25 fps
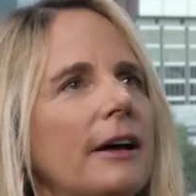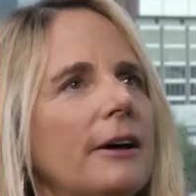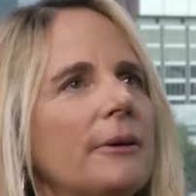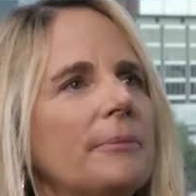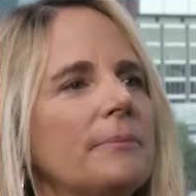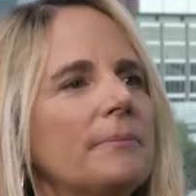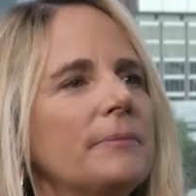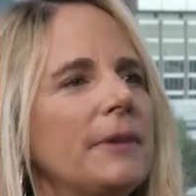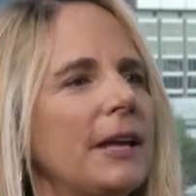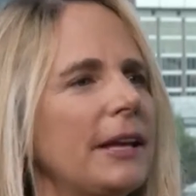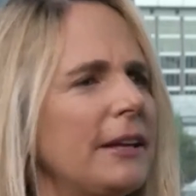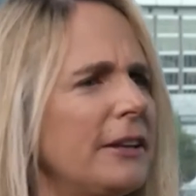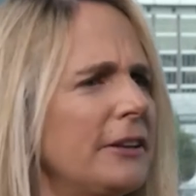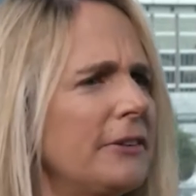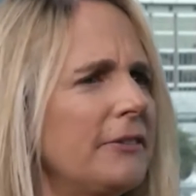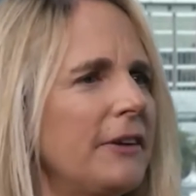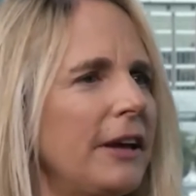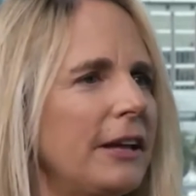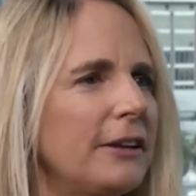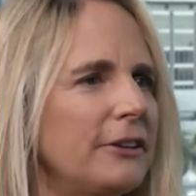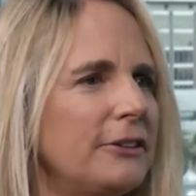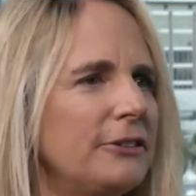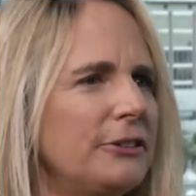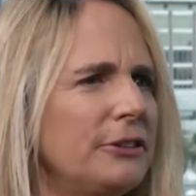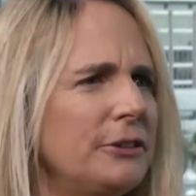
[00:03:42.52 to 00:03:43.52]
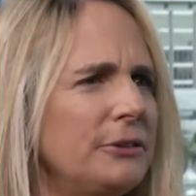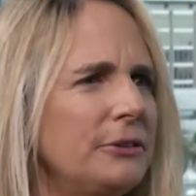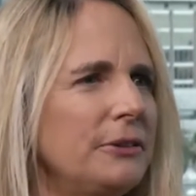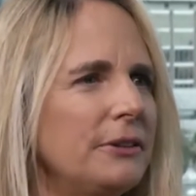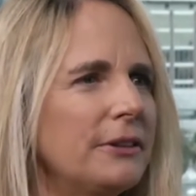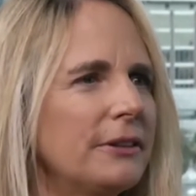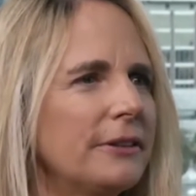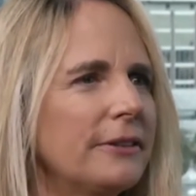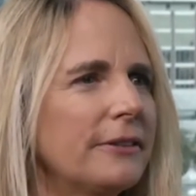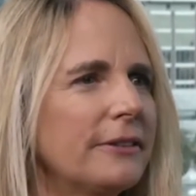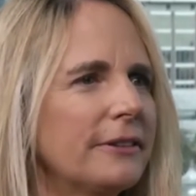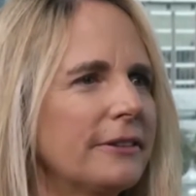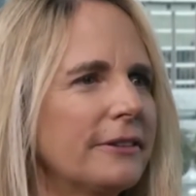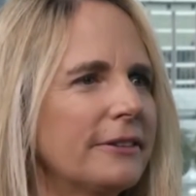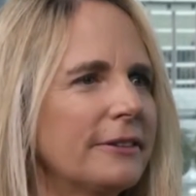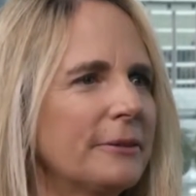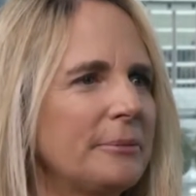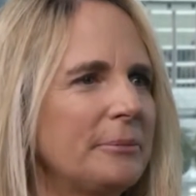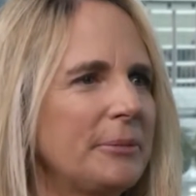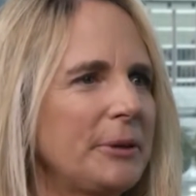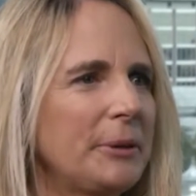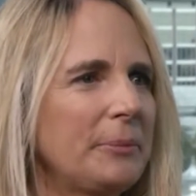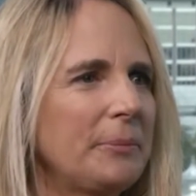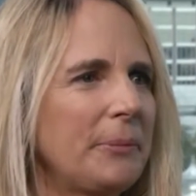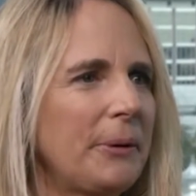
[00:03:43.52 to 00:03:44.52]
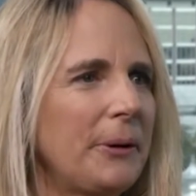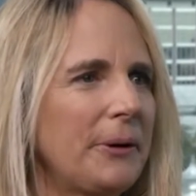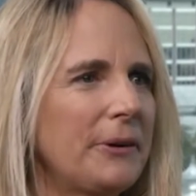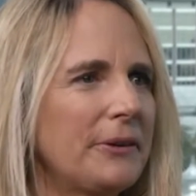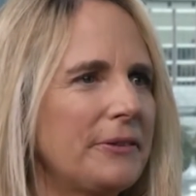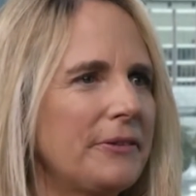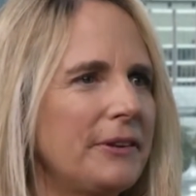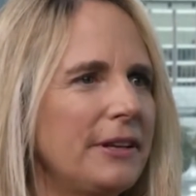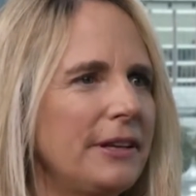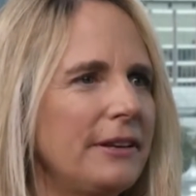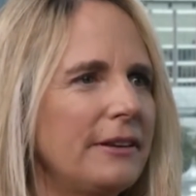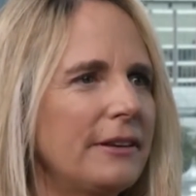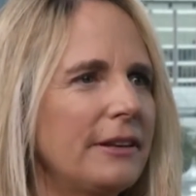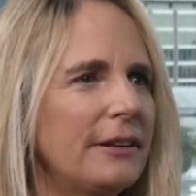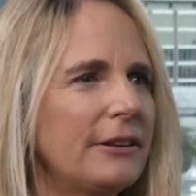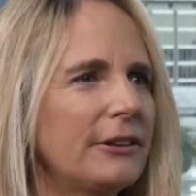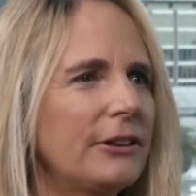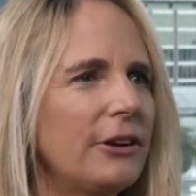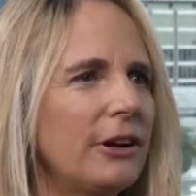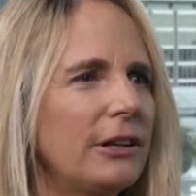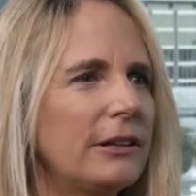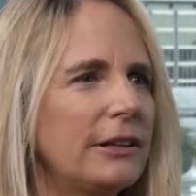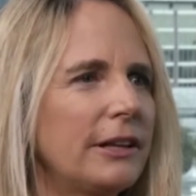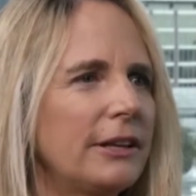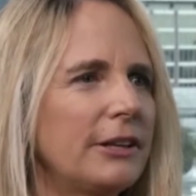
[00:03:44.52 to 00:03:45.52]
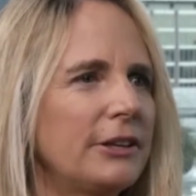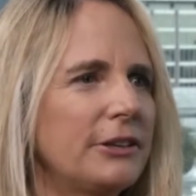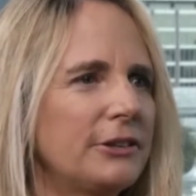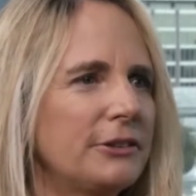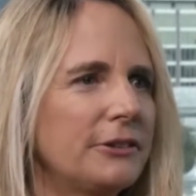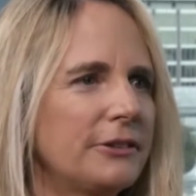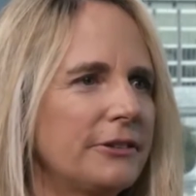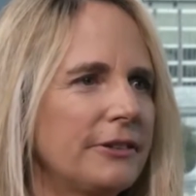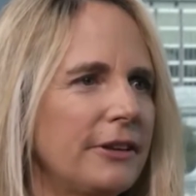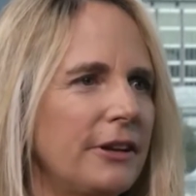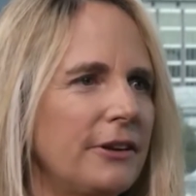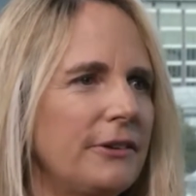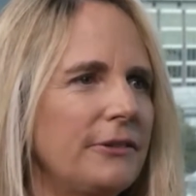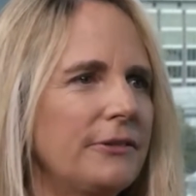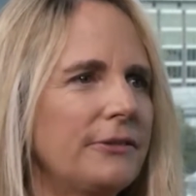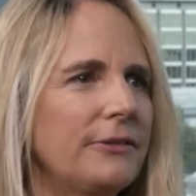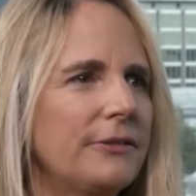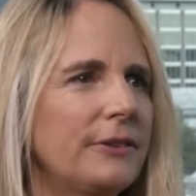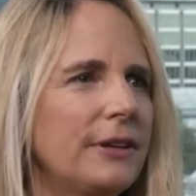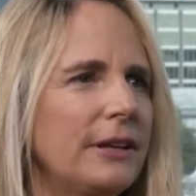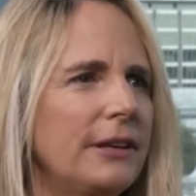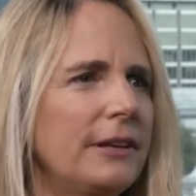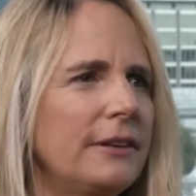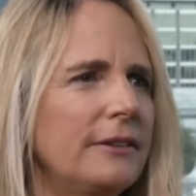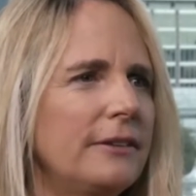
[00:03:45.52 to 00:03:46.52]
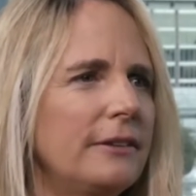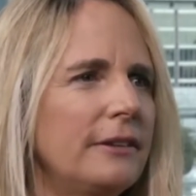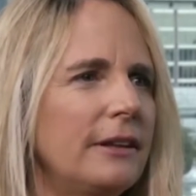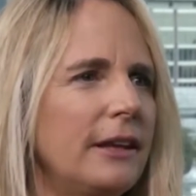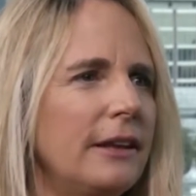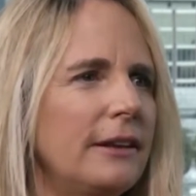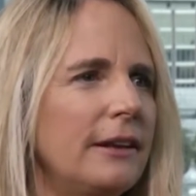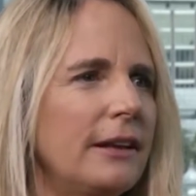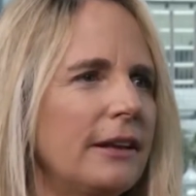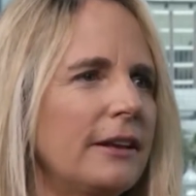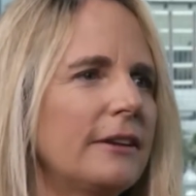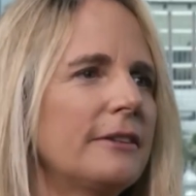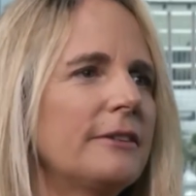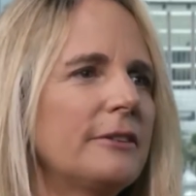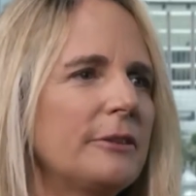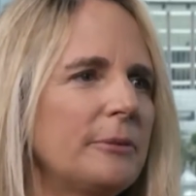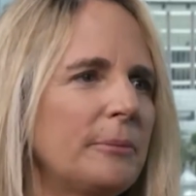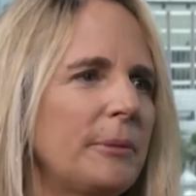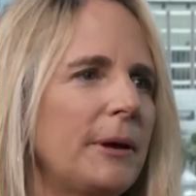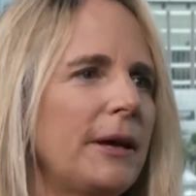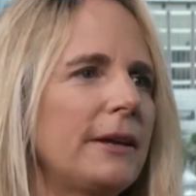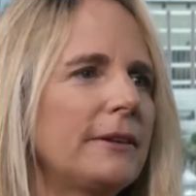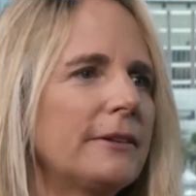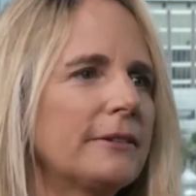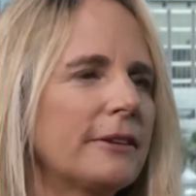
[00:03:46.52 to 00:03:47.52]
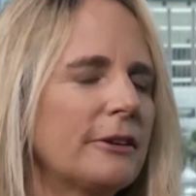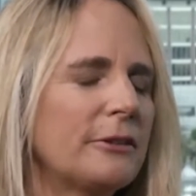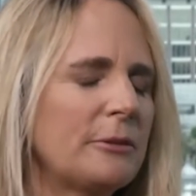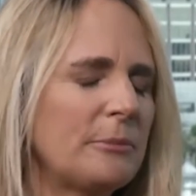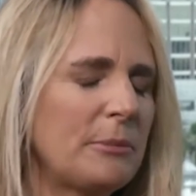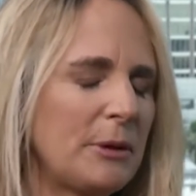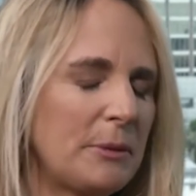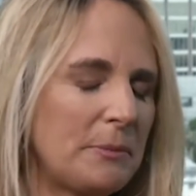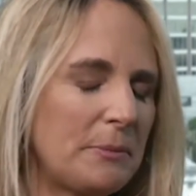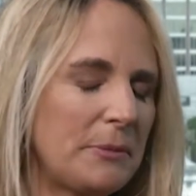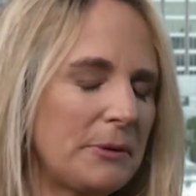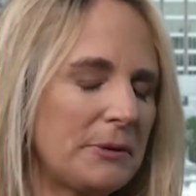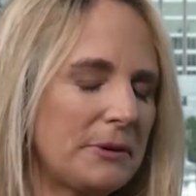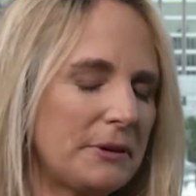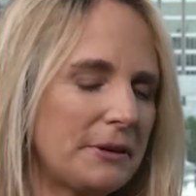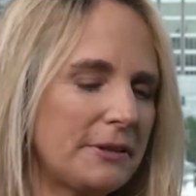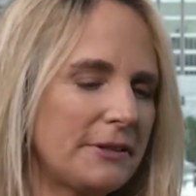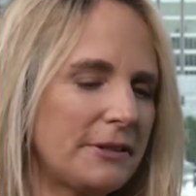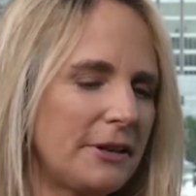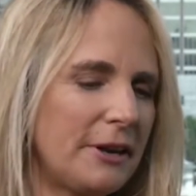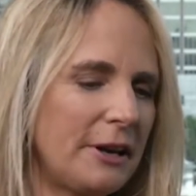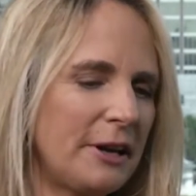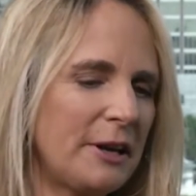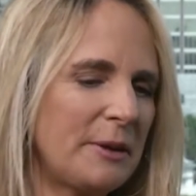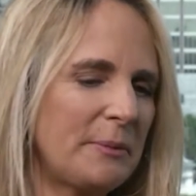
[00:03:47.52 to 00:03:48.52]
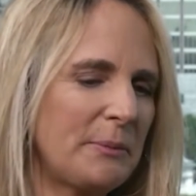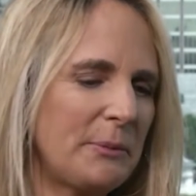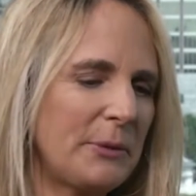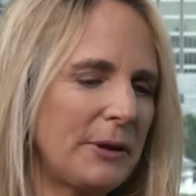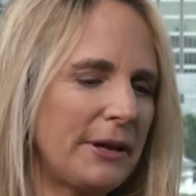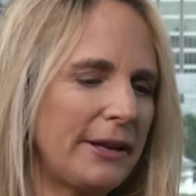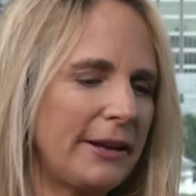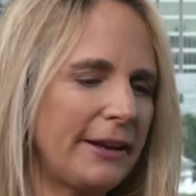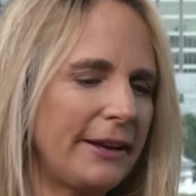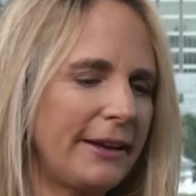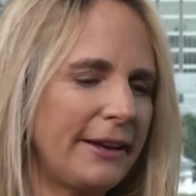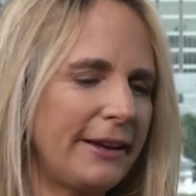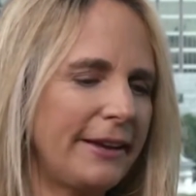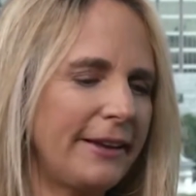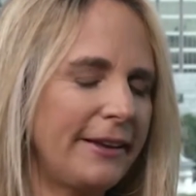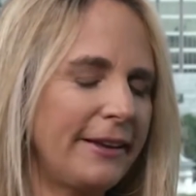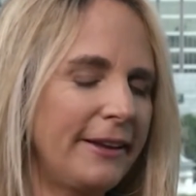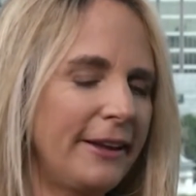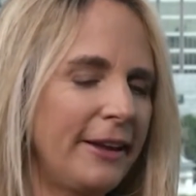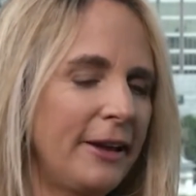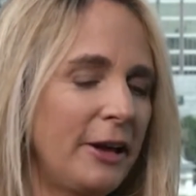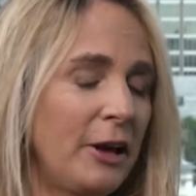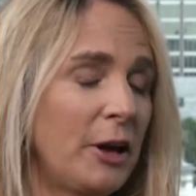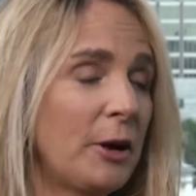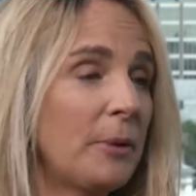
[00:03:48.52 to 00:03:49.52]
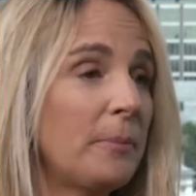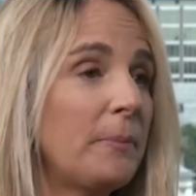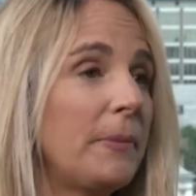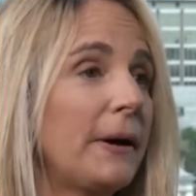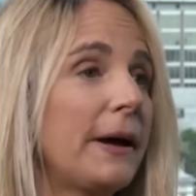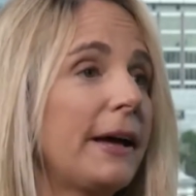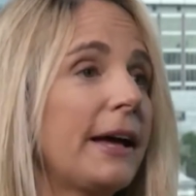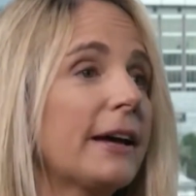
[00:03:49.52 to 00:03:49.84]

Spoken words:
negative attitude is a big part of it, and not letting yourself get into that negative space. I remember a time when by